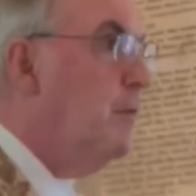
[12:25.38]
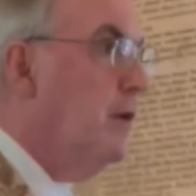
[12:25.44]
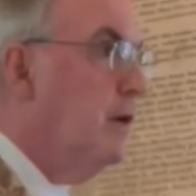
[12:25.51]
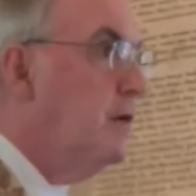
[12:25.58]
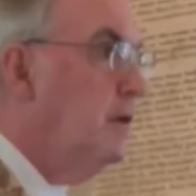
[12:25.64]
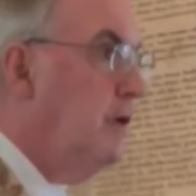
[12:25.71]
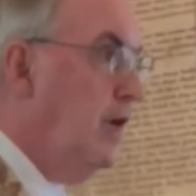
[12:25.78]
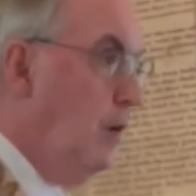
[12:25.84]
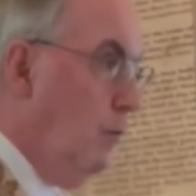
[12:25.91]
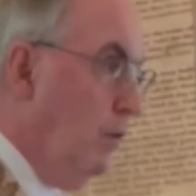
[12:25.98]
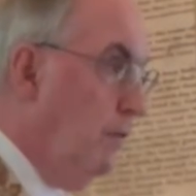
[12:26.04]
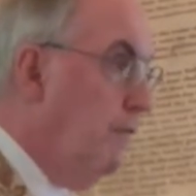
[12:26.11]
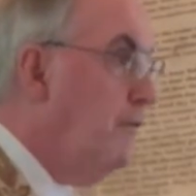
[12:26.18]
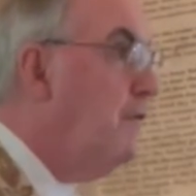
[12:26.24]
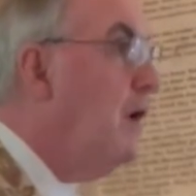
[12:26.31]
it. It
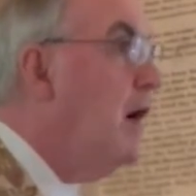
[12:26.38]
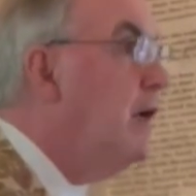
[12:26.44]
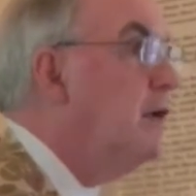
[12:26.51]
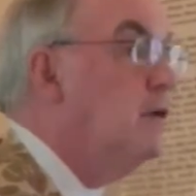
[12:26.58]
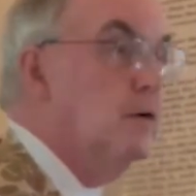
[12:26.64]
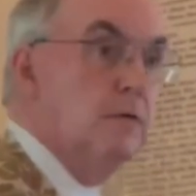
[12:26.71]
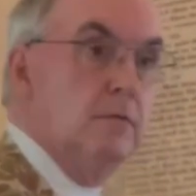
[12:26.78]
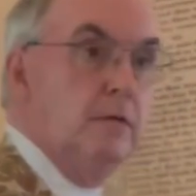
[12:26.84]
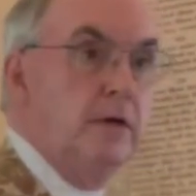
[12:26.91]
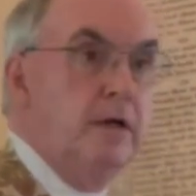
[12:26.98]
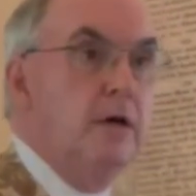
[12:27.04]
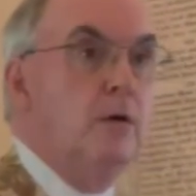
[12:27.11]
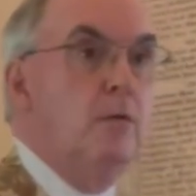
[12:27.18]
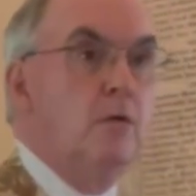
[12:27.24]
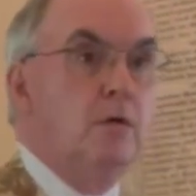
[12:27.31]
will find
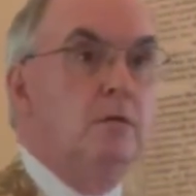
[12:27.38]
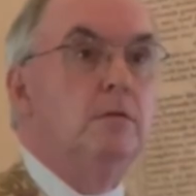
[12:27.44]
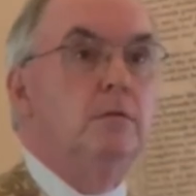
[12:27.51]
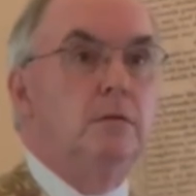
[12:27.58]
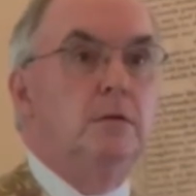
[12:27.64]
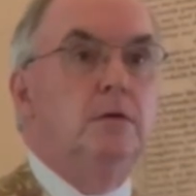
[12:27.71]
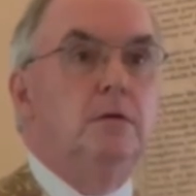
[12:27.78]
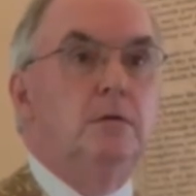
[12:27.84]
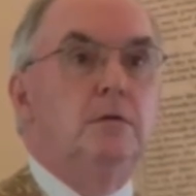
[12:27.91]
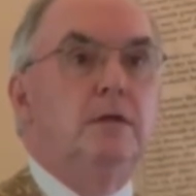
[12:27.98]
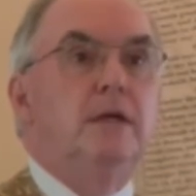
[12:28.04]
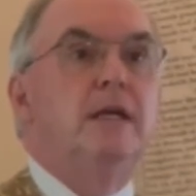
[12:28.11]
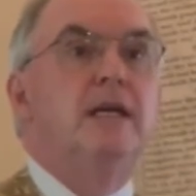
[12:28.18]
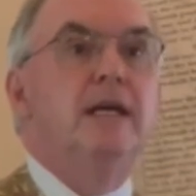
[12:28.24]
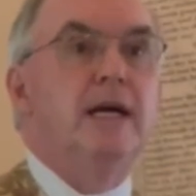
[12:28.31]
you, it will
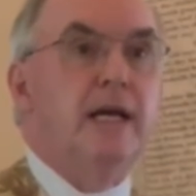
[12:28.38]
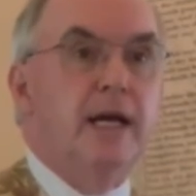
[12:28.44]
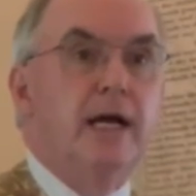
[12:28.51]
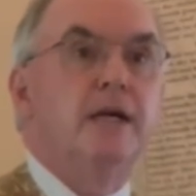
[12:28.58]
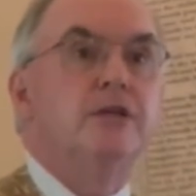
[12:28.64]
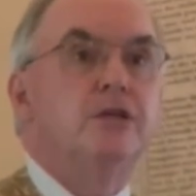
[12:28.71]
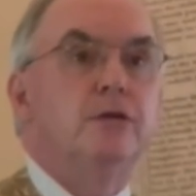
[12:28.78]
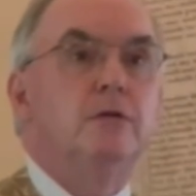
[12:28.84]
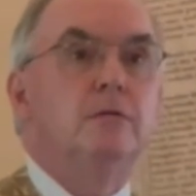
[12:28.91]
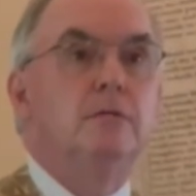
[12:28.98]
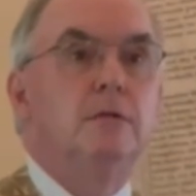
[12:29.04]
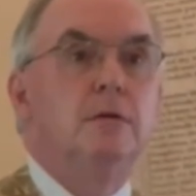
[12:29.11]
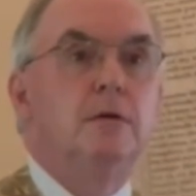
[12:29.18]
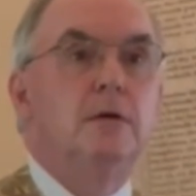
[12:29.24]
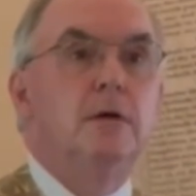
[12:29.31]
get at you,
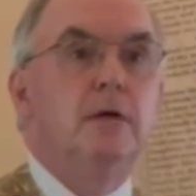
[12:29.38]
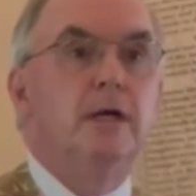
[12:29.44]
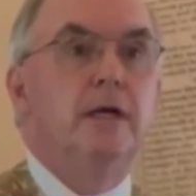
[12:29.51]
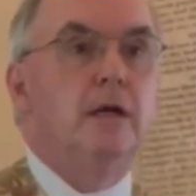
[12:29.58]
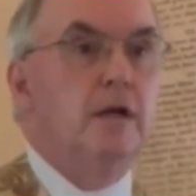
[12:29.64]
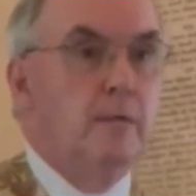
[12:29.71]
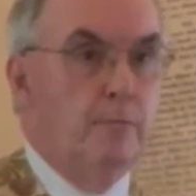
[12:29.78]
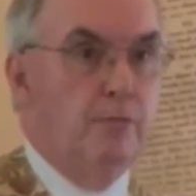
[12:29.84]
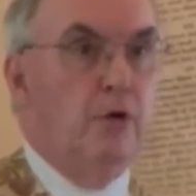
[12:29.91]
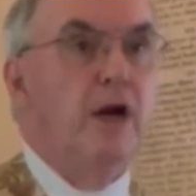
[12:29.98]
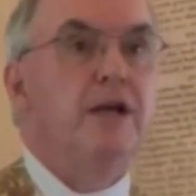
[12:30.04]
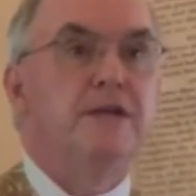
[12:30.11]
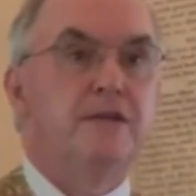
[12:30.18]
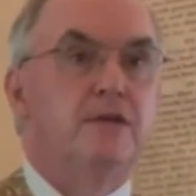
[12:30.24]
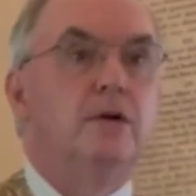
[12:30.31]
it'll
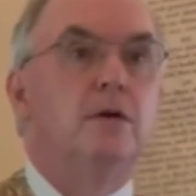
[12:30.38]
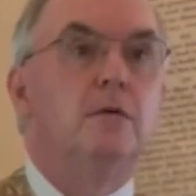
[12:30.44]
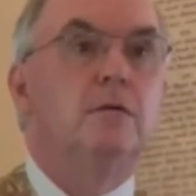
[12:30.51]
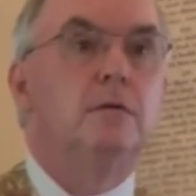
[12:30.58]
embrace you.